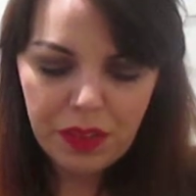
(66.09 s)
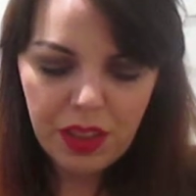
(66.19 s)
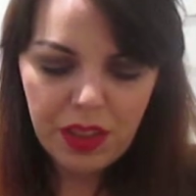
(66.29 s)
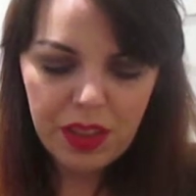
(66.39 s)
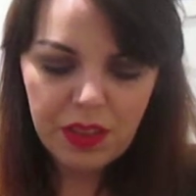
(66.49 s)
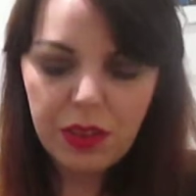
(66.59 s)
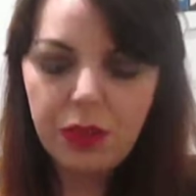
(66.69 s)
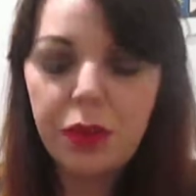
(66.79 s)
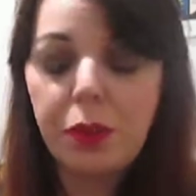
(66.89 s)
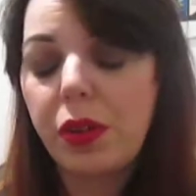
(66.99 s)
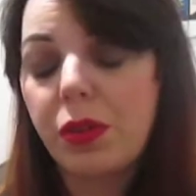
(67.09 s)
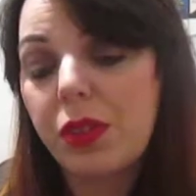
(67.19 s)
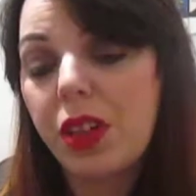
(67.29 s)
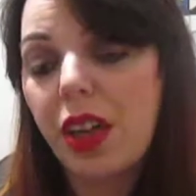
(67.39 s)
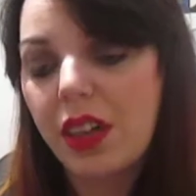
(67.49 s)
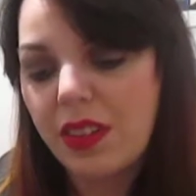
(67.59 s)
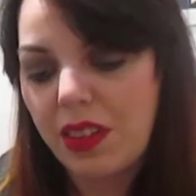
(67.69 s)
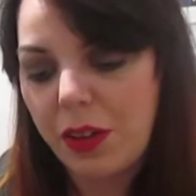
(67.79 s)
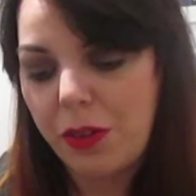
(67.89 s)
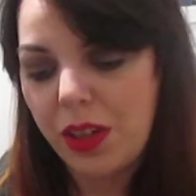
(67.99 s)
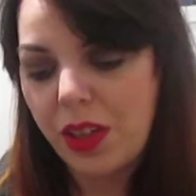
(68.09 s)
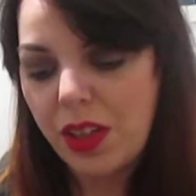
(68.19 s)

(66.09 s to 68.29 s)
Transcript: I think it's Cover, but regardless anyway,